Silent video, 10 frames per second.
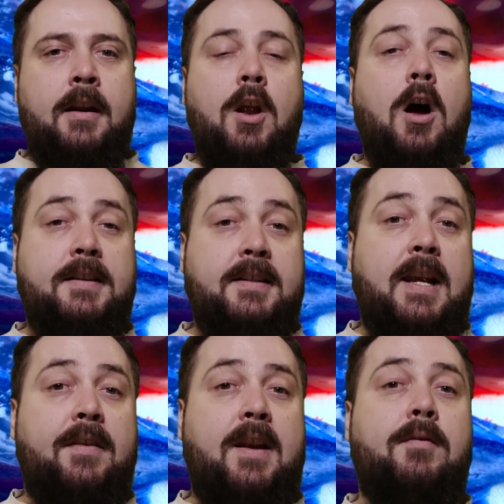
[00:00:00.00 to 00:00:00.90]
Not to
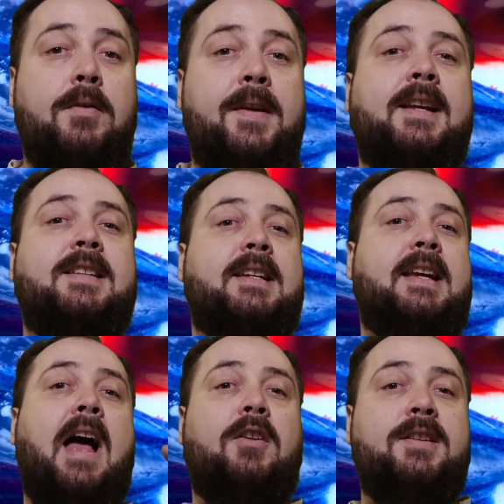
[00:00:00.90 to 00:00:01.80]
say that everything is
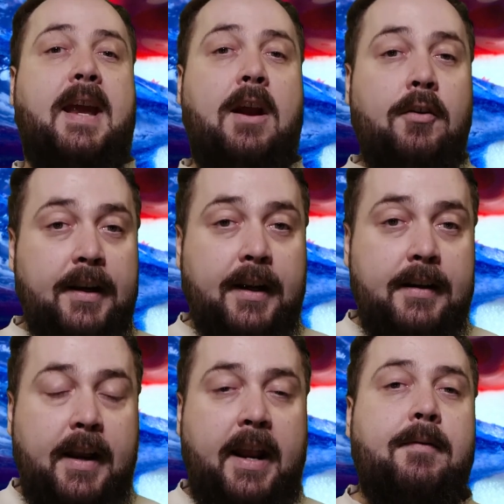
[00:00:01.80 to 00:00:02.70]

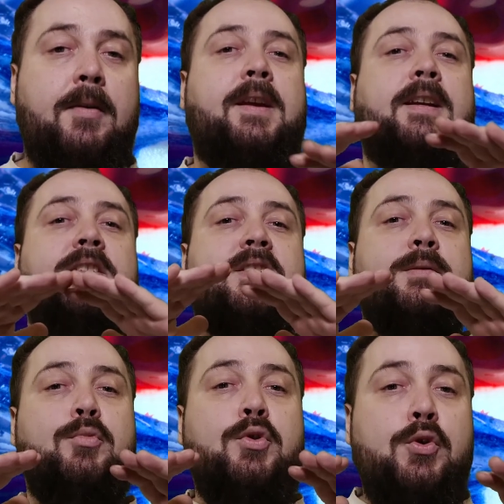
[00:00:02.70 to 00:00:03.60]
egalitarian and everything is
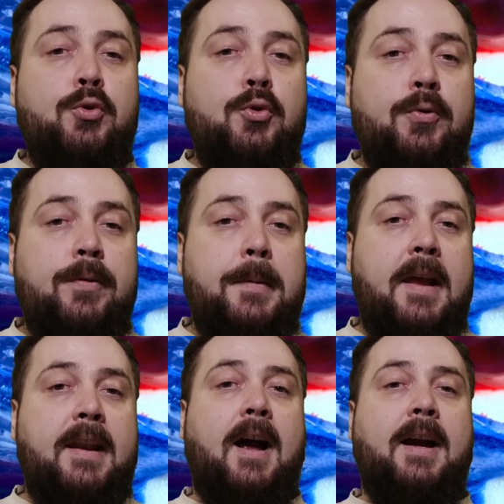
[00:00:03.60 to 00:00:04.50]
smooth
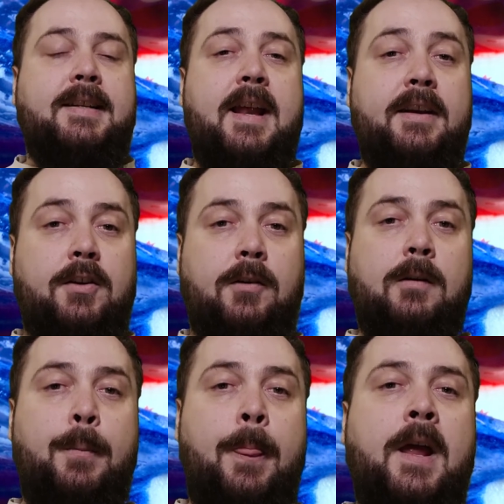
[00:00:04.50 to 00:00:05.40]
and
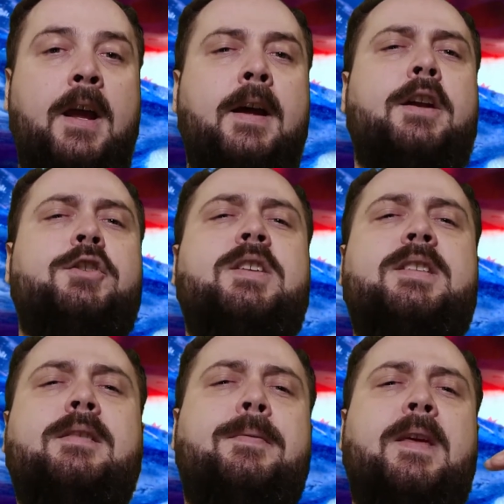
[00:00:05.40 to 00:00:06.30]
identical,
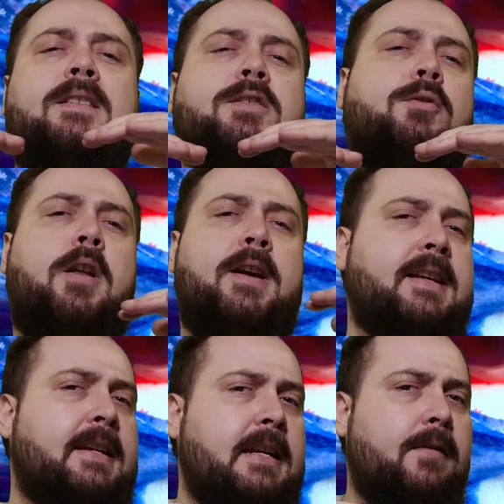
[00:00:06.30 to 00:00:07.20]
just that things are on
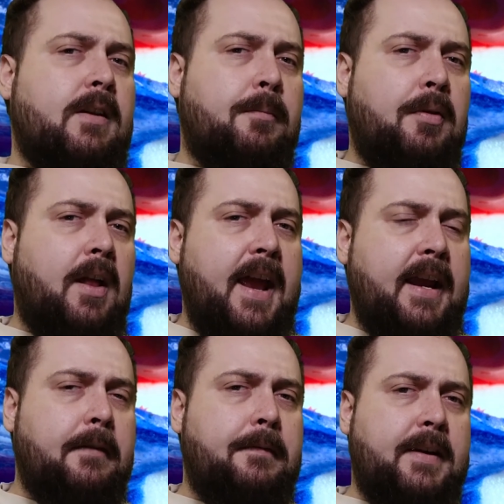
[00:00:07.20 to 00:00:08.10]
an even
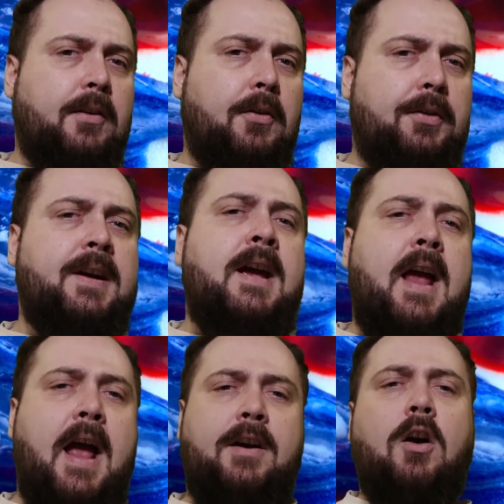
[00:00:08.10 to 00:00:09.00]
playing field
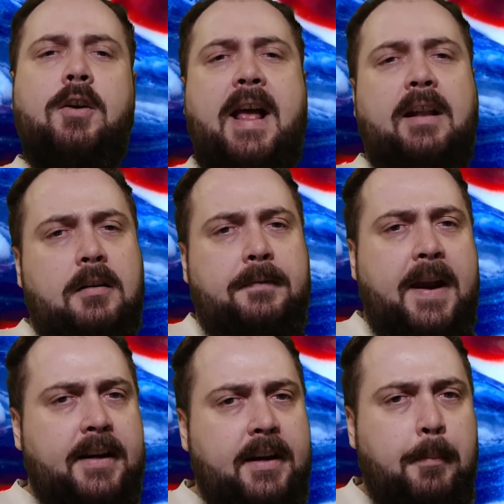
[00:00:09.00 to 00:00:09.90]
and aren't
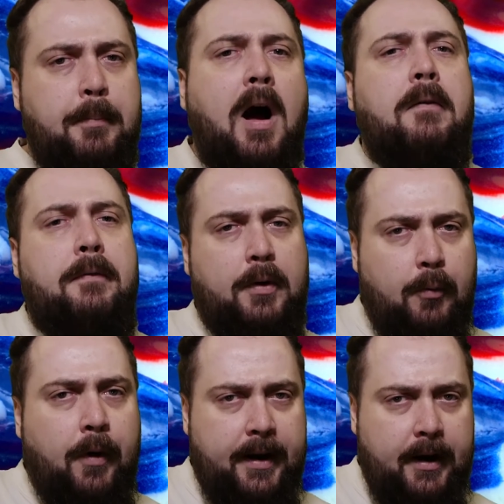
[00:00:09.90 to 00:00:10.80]
elevated above
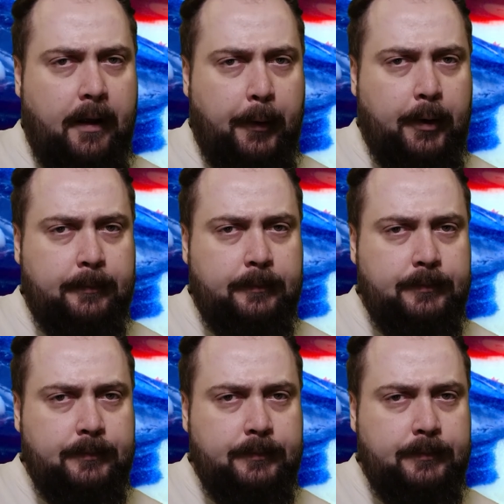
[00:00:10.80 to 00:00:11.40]
one another.